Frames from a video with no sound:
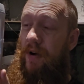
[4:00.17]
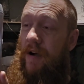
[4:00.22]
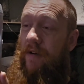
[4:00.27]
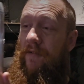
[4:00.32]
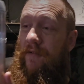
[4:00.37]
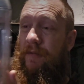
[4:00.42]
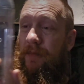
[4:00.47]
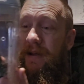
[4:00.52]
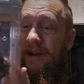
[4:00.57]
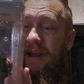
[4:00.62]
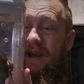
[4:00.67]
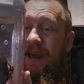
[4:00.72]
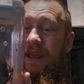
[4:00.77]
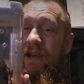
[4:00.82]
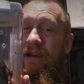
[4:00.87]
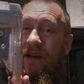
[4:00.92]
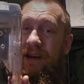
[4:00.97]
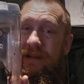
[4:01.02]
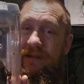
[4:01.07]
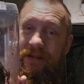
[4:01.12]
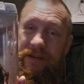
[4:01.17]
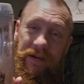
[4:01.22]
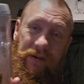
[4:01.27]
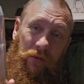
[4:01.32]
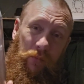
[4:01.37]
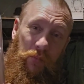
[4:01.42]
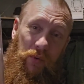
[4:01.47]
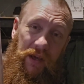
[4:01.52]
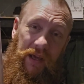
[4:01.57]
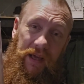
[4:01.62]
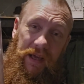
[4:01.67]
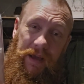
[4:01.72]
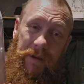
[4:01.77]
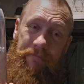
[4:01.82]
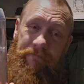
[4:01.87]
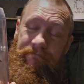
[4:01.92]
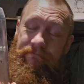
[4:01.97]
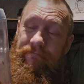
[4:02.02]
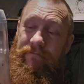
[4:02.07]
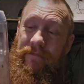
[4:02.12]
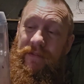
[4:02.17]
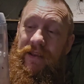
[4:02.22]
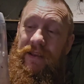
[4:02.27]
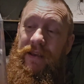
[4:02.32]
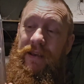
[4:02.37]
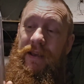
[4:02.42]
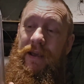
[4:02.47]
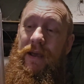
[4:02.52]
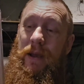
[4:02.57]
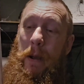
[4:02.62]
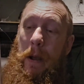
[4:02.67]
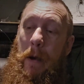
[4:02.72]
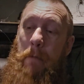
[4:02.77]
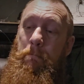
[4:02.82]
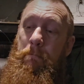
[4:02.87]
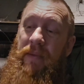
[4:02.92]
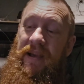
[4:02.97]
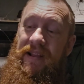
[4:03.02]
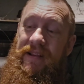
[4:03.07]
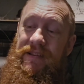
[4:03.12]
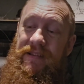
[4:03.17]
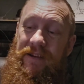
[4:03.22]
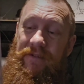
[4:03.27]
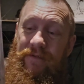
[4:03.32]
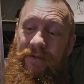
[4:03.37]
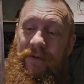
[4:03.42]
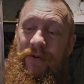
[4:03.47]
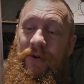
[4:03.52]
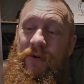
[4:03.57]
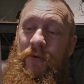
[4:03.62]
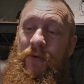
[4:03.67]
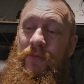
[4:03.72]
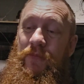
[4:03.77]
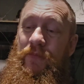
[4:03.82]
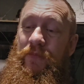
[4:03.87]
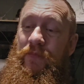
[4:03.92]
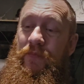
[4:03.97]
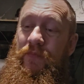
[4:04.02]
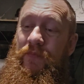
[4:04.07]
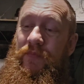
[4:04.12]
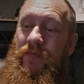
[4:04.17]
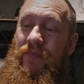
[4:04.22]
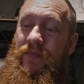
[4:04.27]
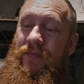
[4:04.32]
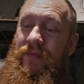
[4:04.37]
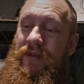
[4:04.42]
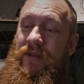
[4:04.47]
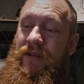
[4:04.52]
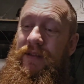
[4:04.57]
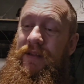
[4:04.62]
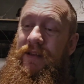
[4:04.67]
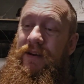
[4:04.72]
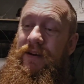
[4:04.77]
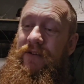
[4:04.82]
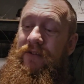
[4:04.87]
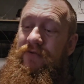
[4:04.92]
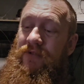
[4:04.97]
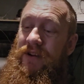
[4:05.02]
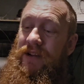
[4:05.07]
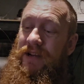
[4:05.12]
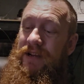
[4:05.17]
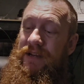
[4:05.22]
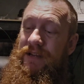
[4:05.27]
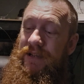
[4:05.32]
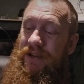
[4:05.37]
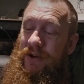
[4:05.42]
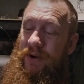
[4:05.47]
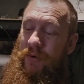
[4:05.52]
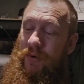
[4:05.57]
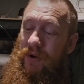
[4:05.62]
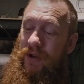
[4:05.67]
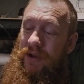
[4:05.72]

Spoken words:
out from in here is going to be a bit difficult. I really do.